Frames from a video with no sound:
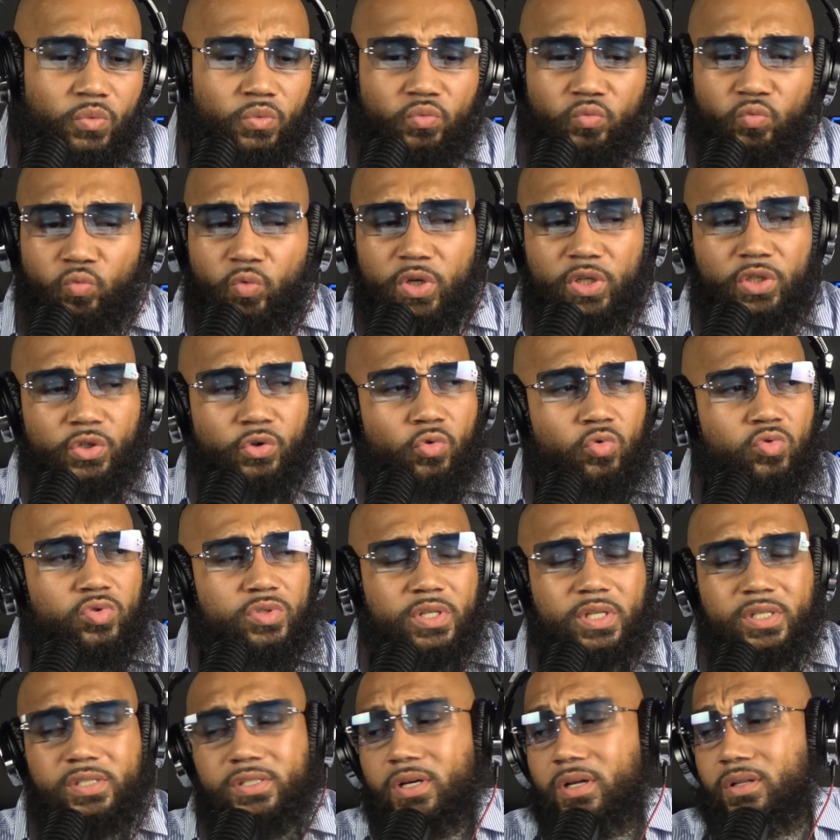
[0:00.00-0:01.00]
We using
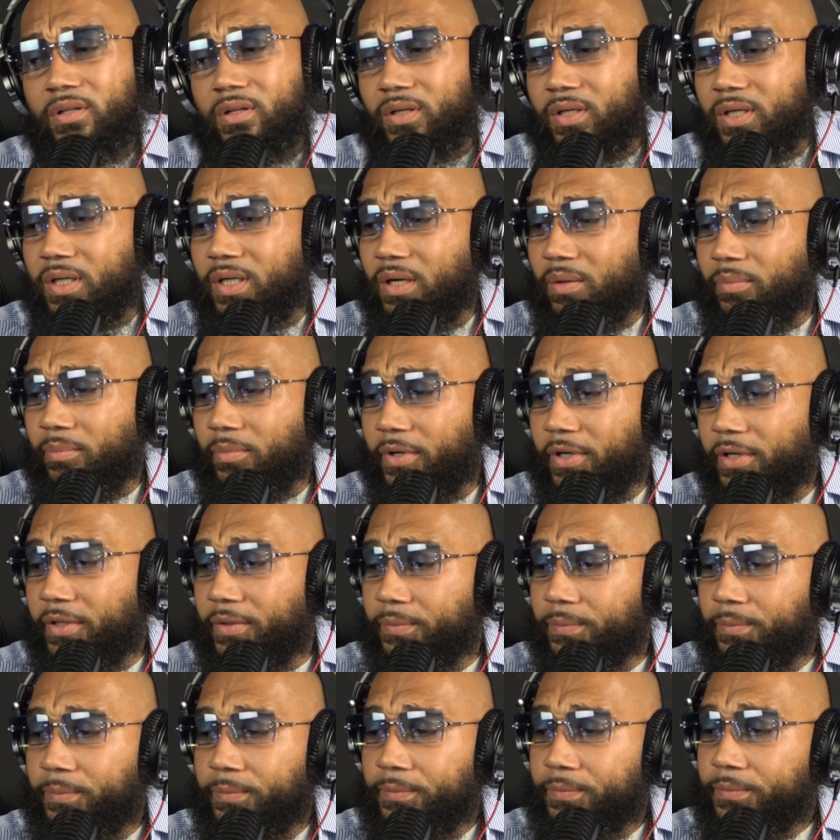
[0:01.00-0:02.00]
each other to come up.
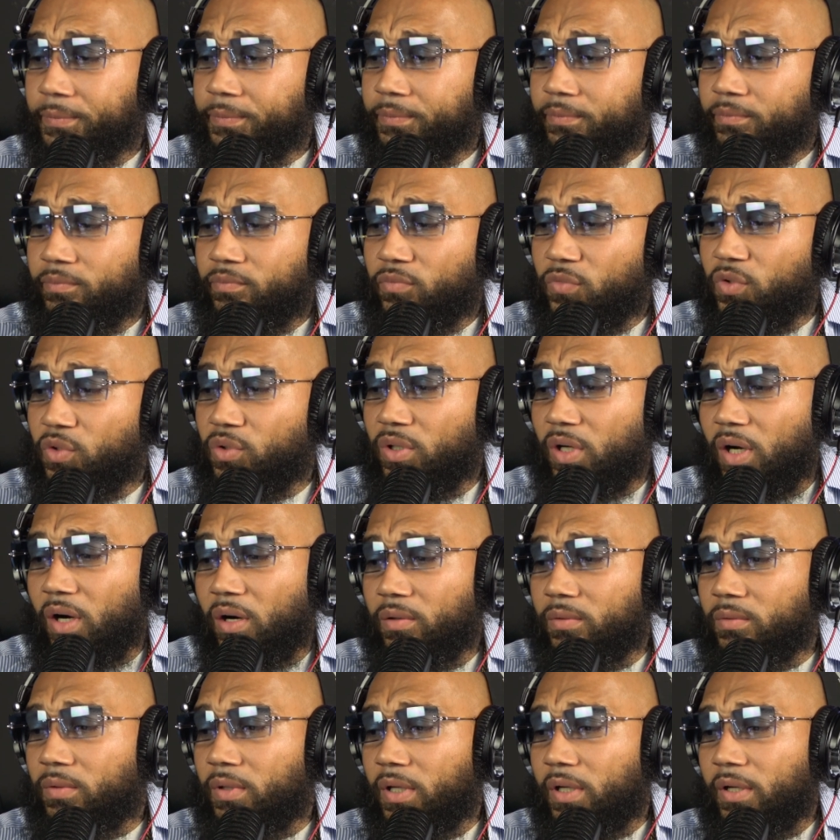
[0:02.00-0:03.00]
You
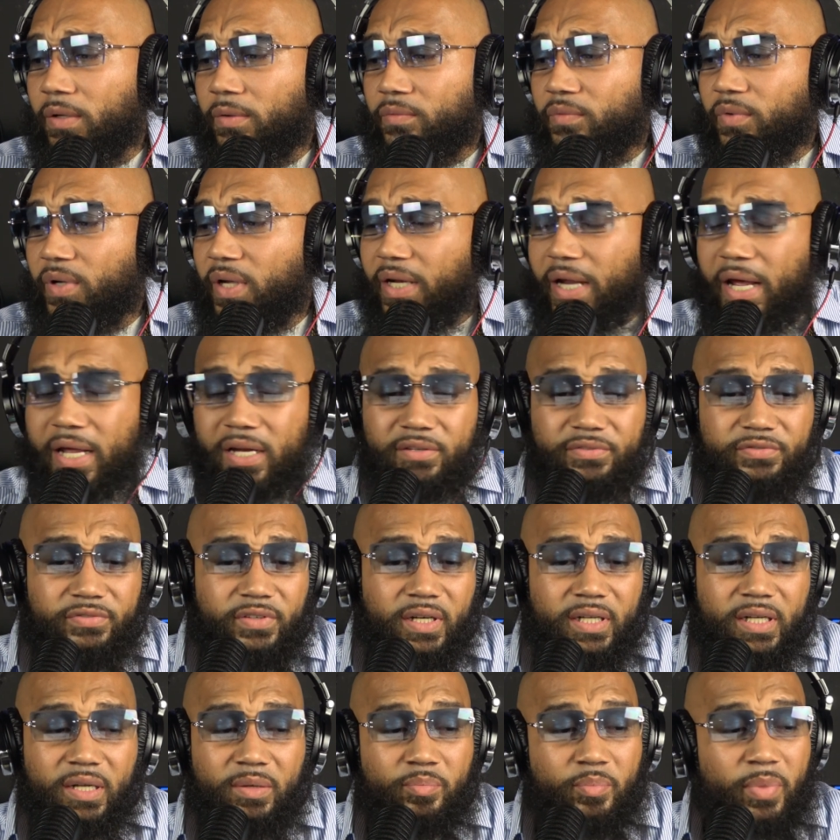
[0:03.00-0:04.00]
know, it ain't a
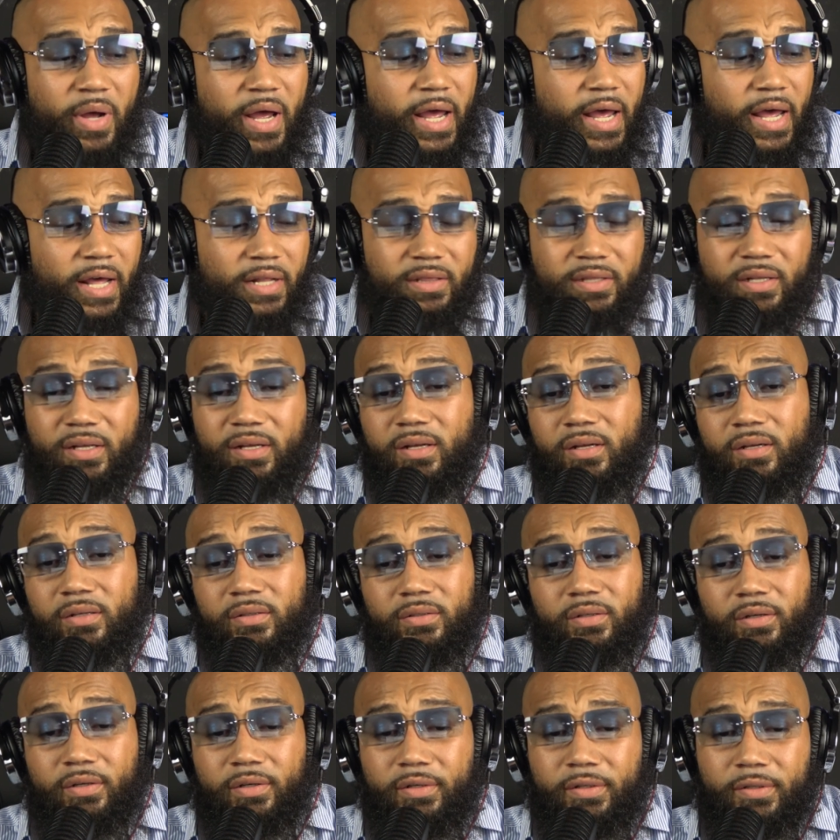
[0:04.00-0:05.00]
fucking bad thing,
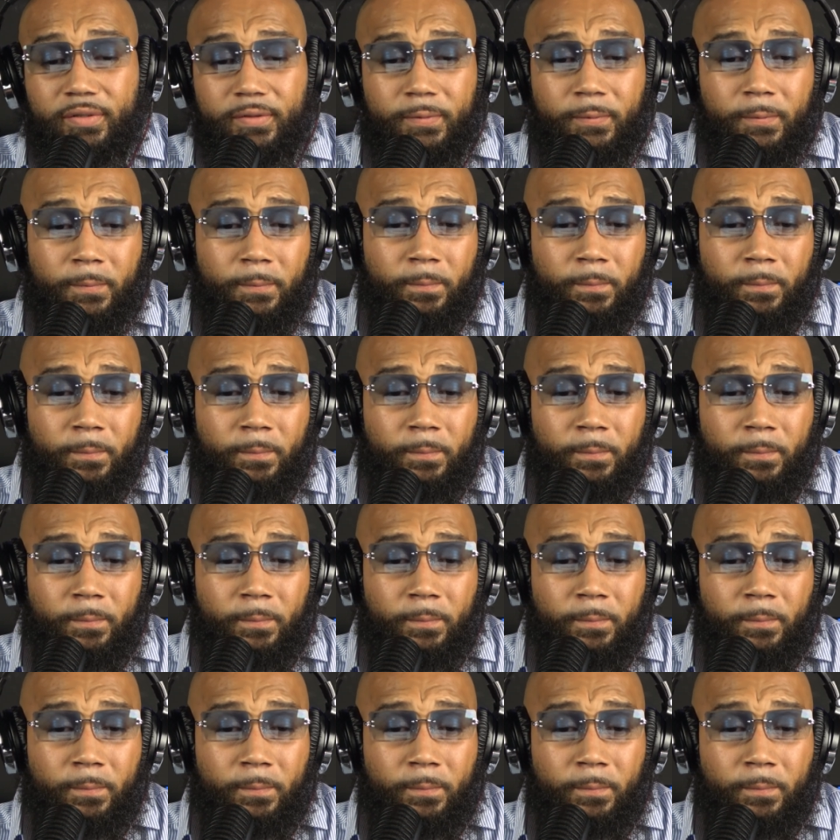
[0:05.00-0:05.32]
dog.